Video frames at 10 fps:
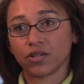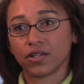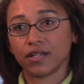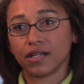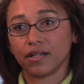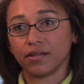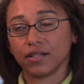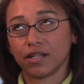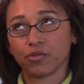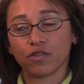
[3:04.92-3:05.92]
there are a
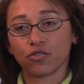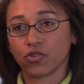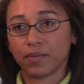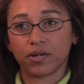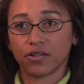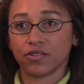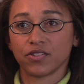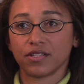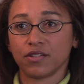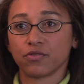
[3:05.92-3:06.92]
number of great
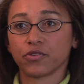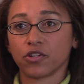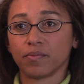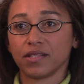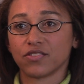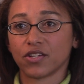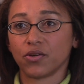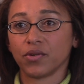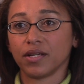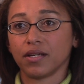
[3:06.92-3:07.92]
partners in the firm, and
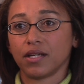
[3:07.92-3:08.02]
so